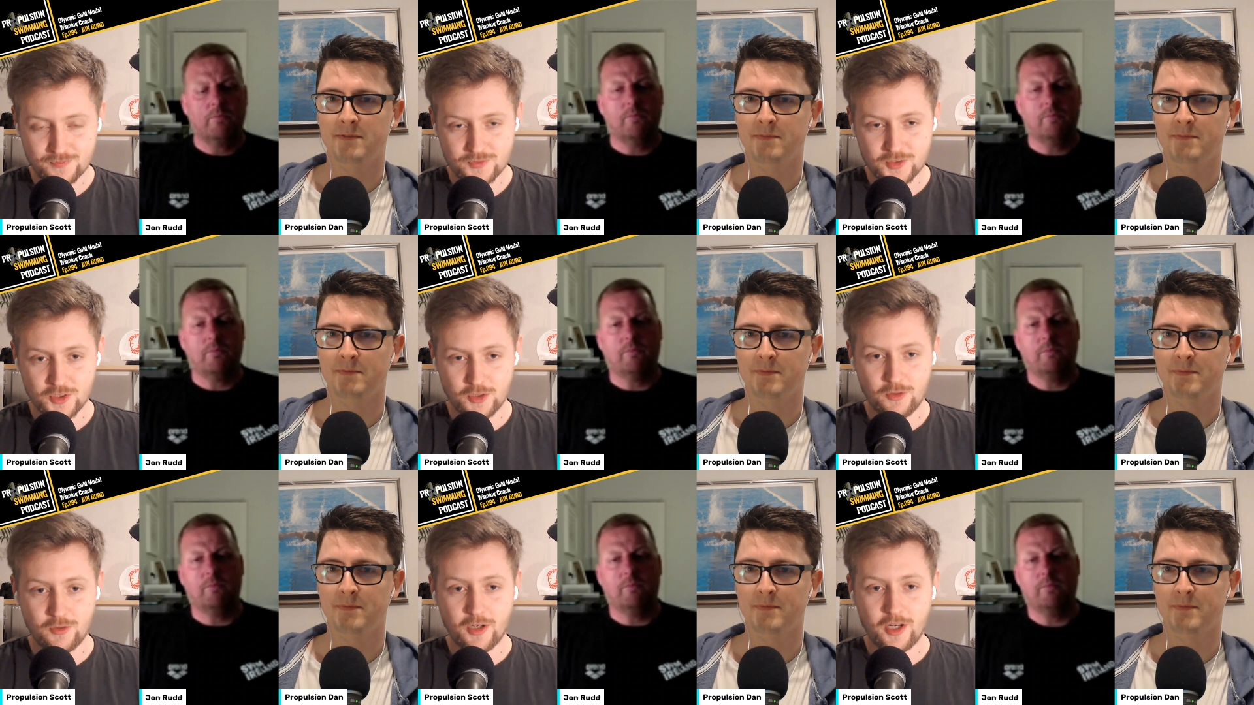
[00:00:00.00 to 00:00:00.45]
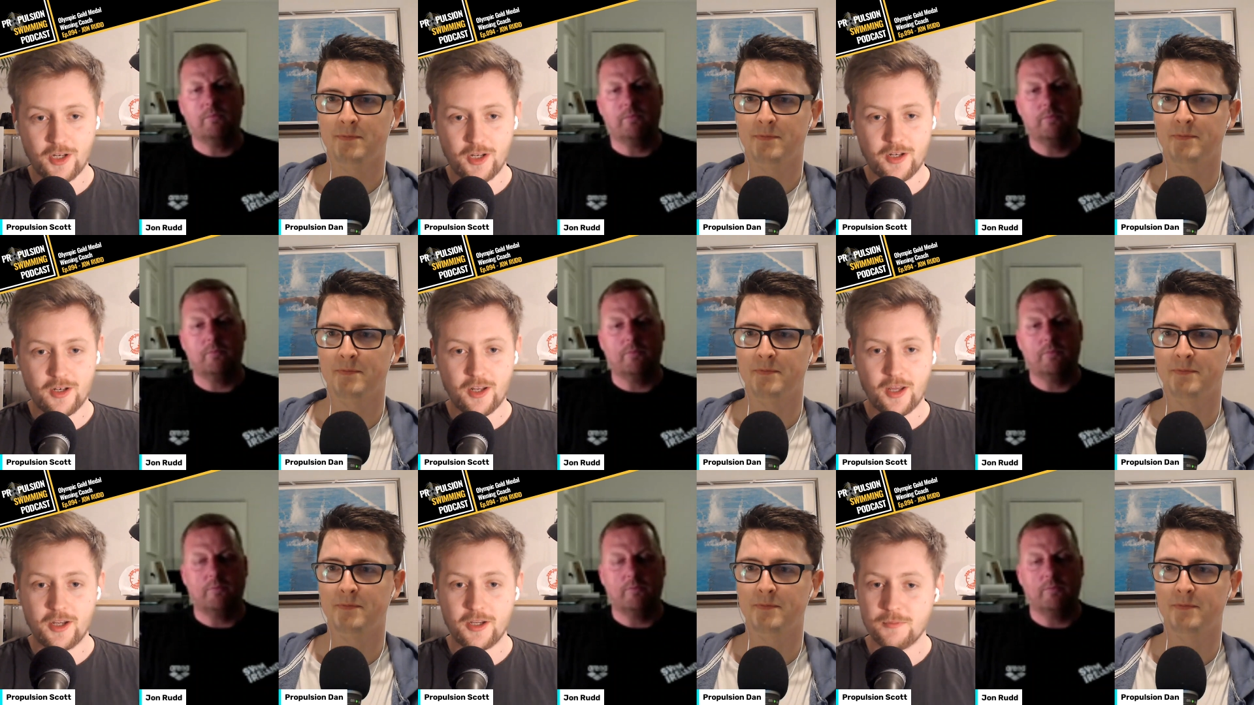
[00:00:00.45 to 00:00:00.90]
Speaker 1: So,
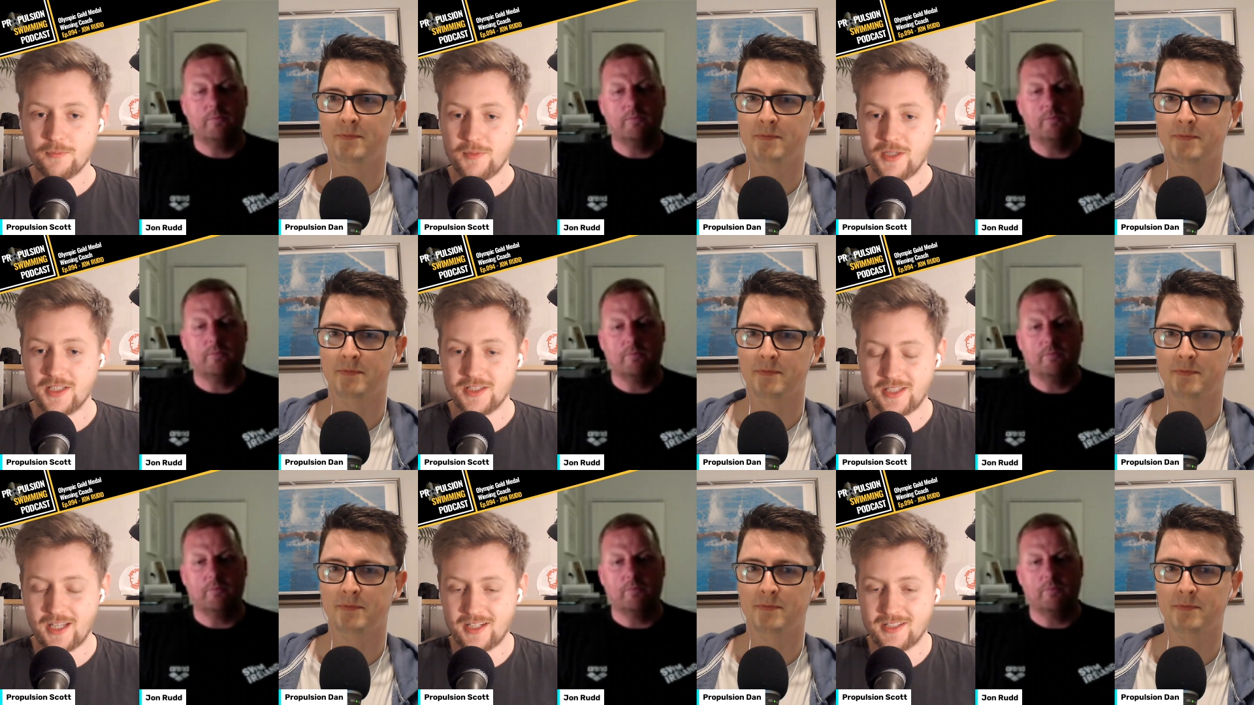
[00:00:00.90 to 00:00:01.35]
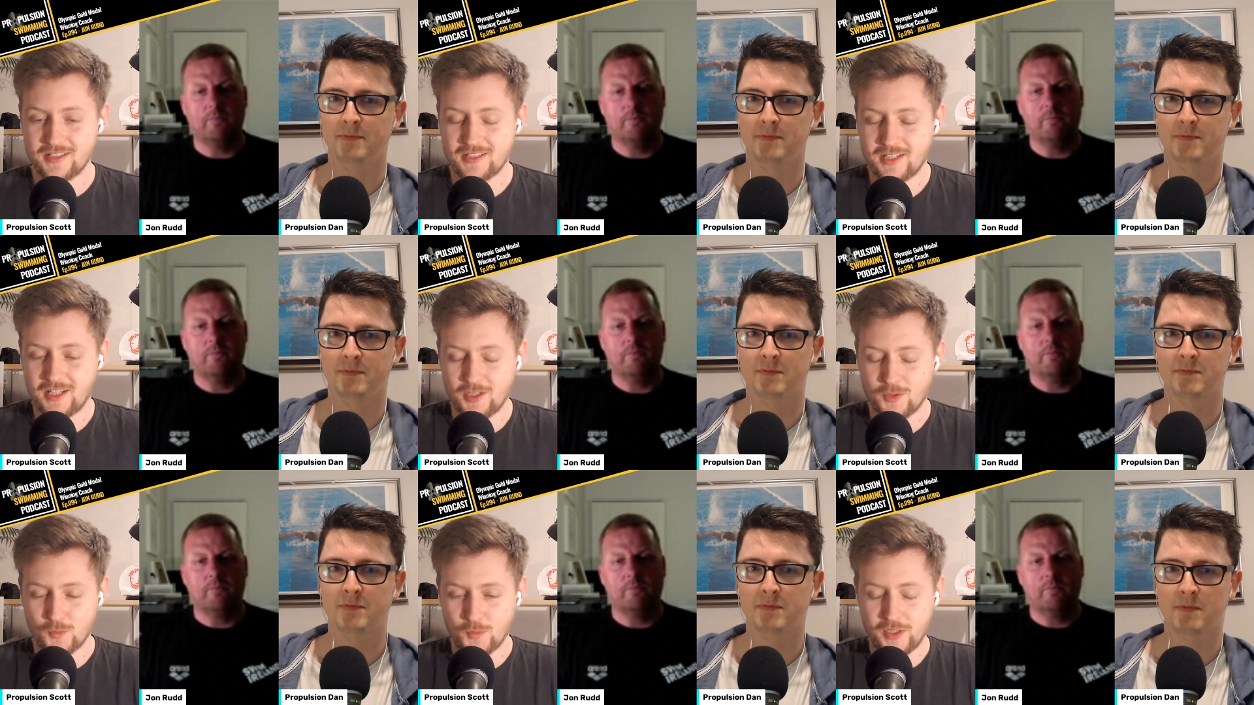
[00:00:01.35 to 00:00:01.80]
like me and Dan
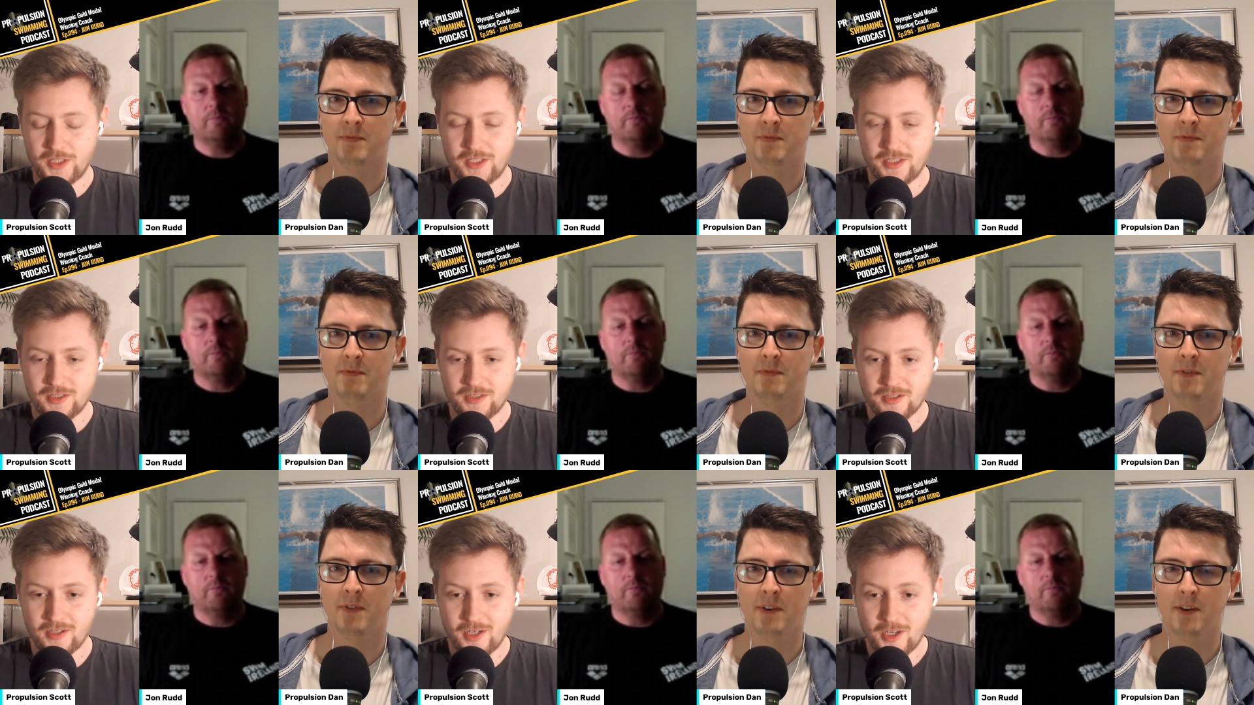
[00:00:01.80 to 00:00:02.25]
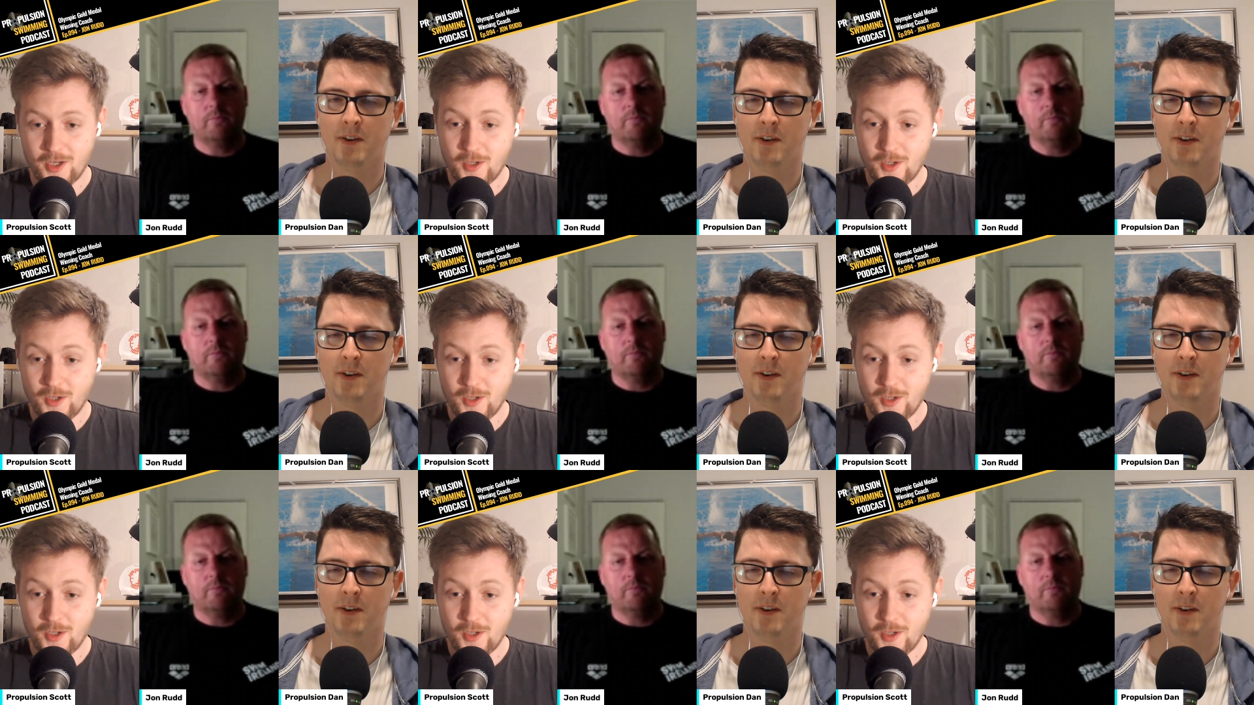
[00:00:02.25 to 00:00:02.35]
said, we